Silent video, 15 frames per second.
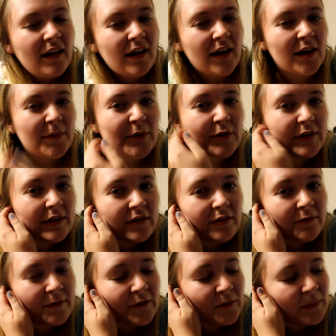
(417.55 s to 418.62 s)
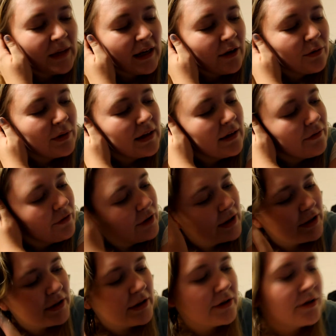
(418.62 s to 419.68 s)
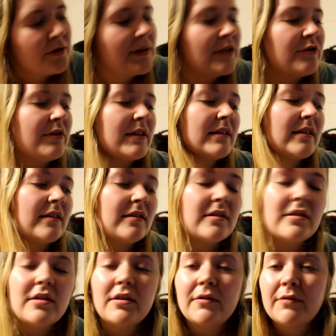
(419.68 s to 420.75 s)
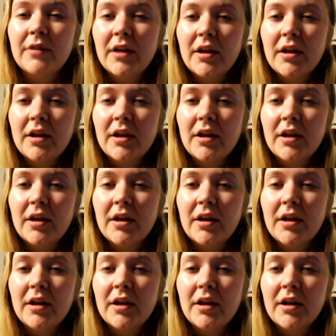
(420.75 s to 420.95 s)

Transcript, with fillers: I'm only going to film now whenever I actually do interesting stuff.